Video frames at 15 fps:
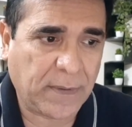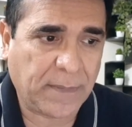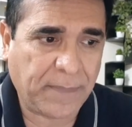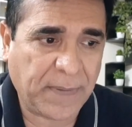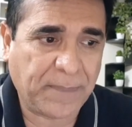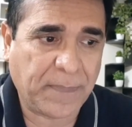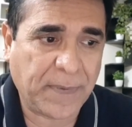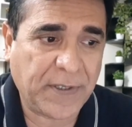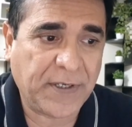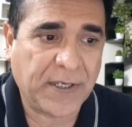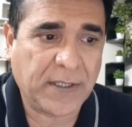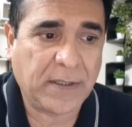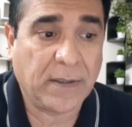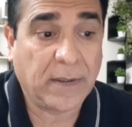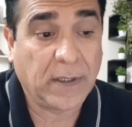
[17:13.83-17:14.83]

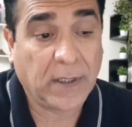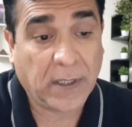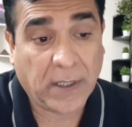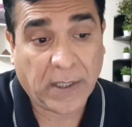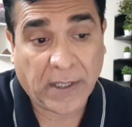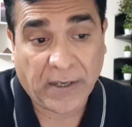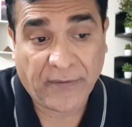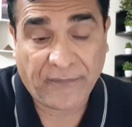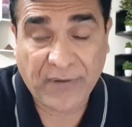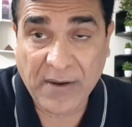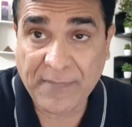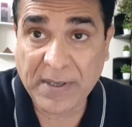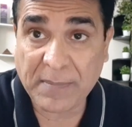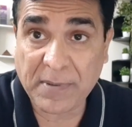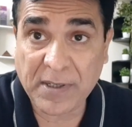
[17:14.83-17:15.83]
period.
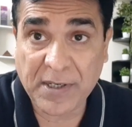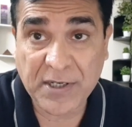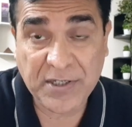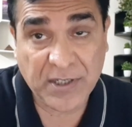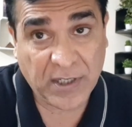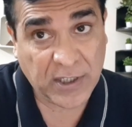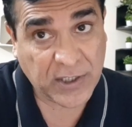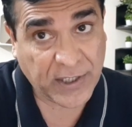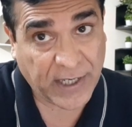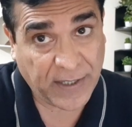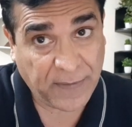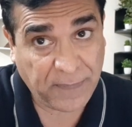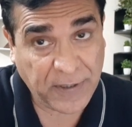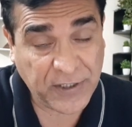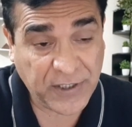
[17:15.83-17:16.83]
Favorable results
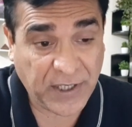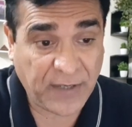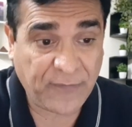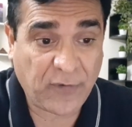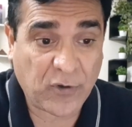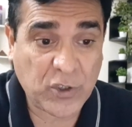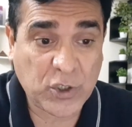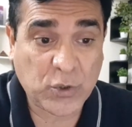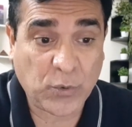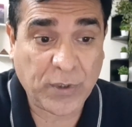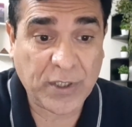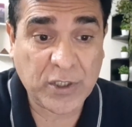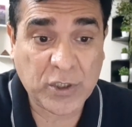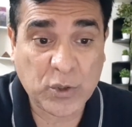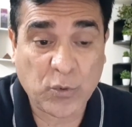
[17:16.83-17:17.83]
can be seen for
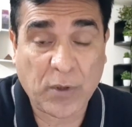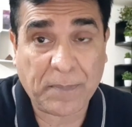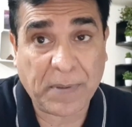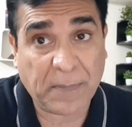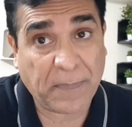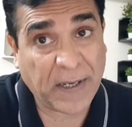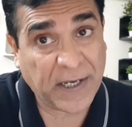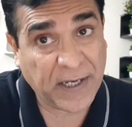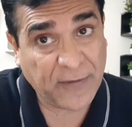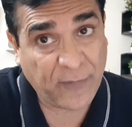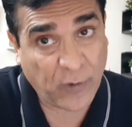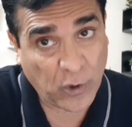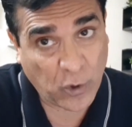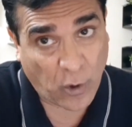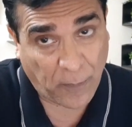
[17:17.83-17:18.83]
students who are preparing
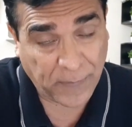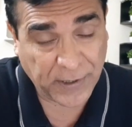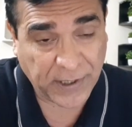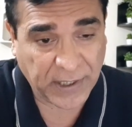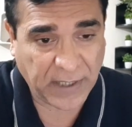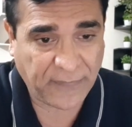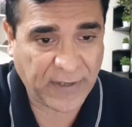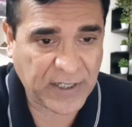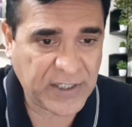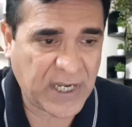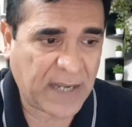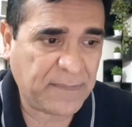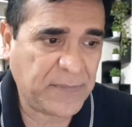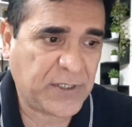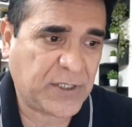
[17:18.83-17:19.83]
for competitive
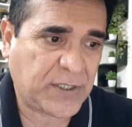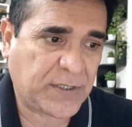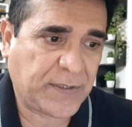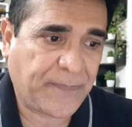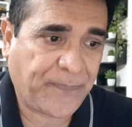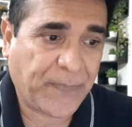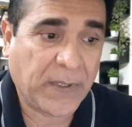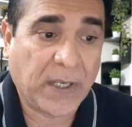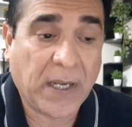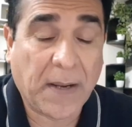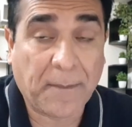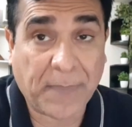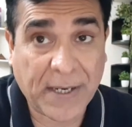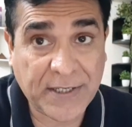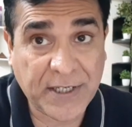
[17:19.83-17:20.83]
exams.
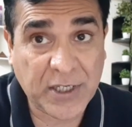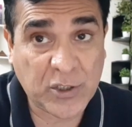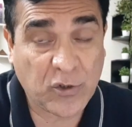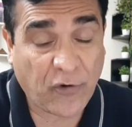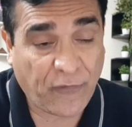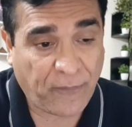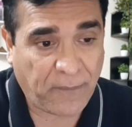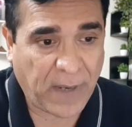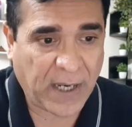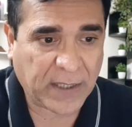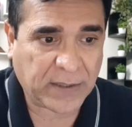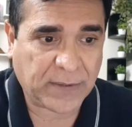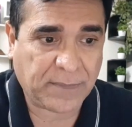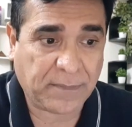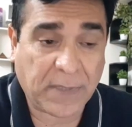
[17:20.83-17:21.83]
Presence of
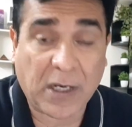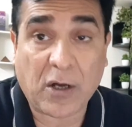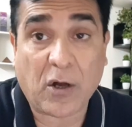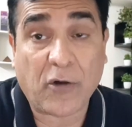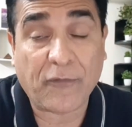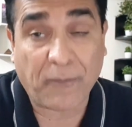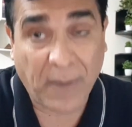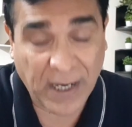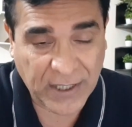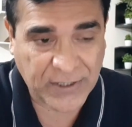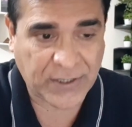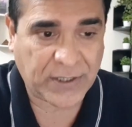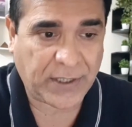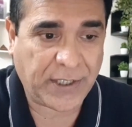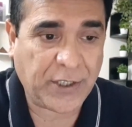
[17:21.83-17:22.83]

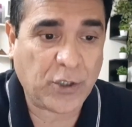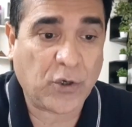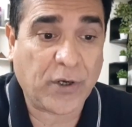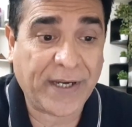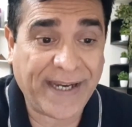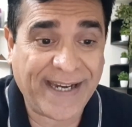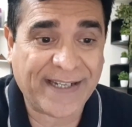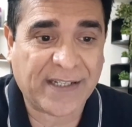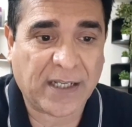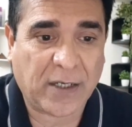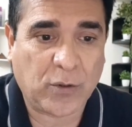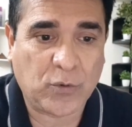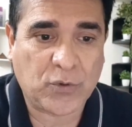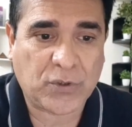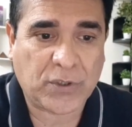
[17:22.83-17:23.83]
Mars in your 8th
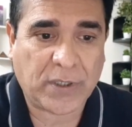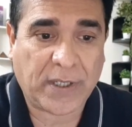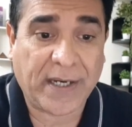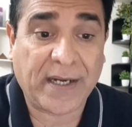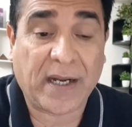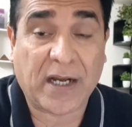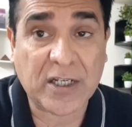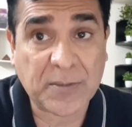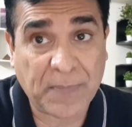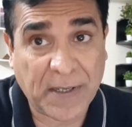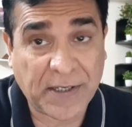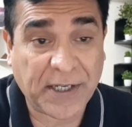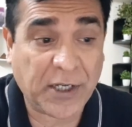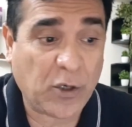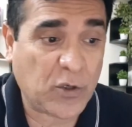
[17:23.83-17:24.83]
house and
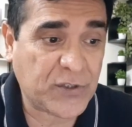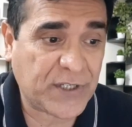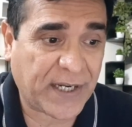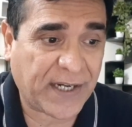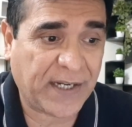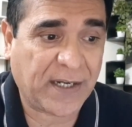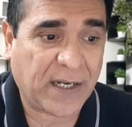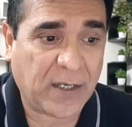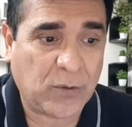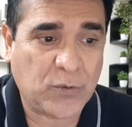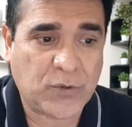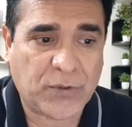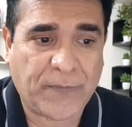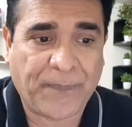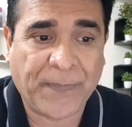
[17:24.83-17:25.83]
aspecting your 2nd
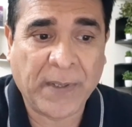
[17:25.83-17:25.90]
house